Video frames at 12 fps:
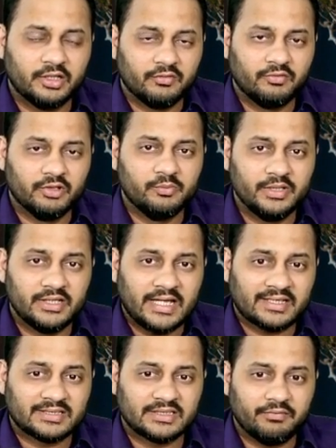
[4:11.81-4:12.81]
will be
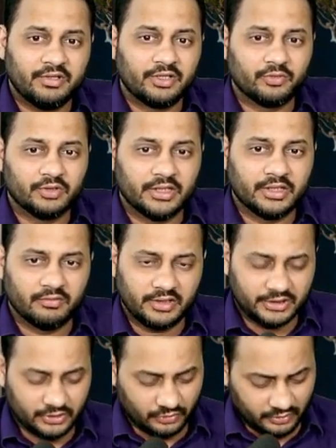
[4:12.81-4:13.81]
tax saving to the equity
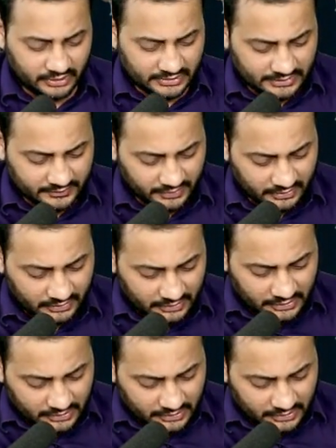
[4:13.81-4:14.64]
shareholders as well.